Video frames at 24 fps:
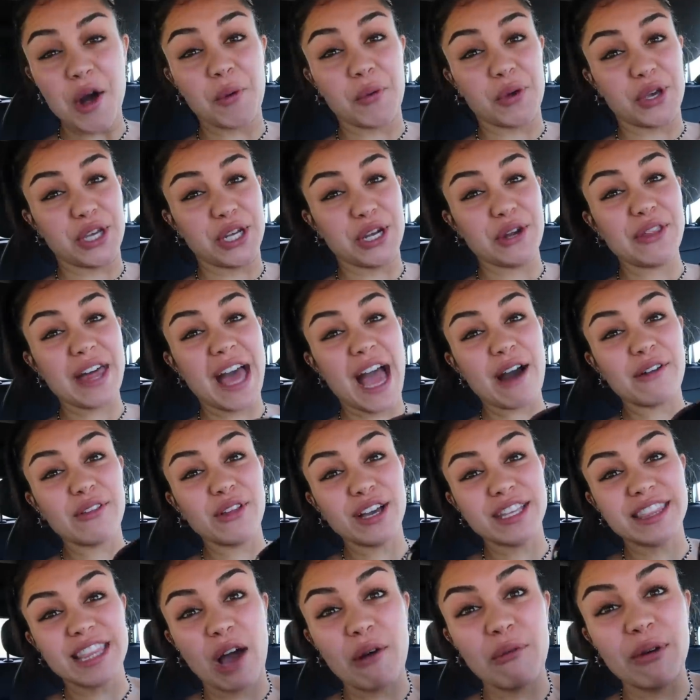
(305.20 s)
Well, you know the
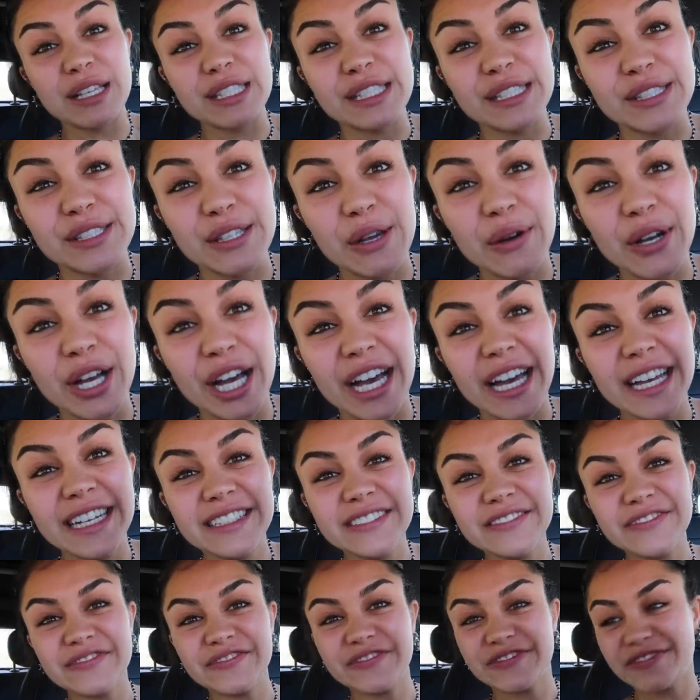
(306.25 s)
outlook that wasn't so good?